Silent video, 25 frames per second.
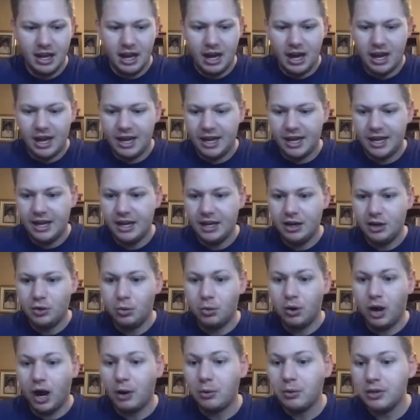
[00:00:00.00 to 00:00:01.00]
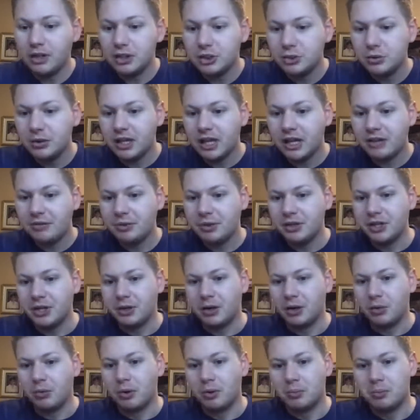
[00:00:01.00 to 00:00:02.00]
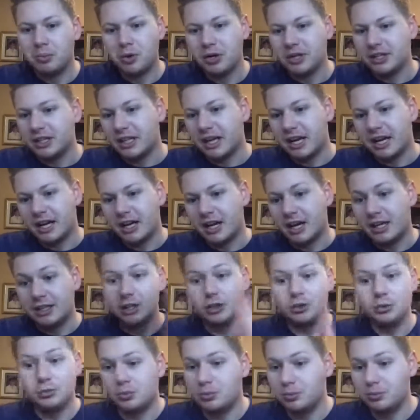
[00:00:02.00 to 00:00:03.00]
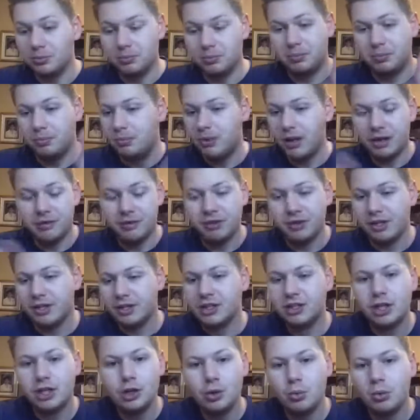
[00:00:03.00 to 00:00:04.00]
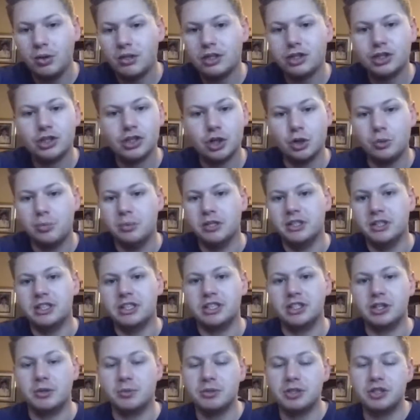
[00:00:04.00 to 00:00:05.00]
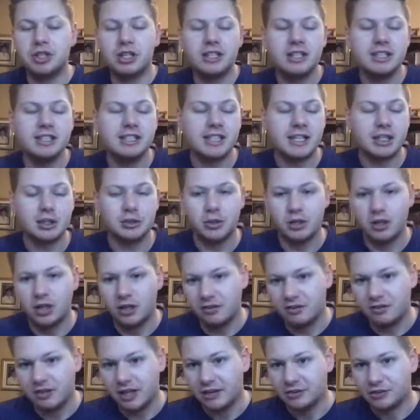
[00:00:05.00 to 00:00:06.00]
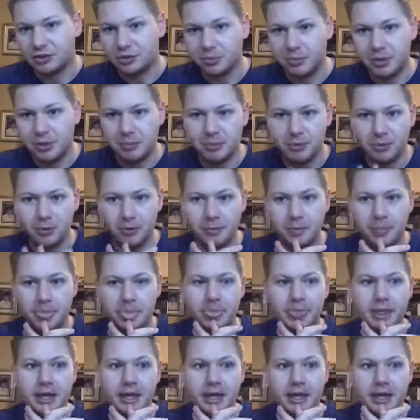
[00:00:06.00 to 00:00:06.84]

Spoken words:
I want to do a live with you at one point. I know Q1 is so busy, so I've been trying to schedule a lot of lives with people.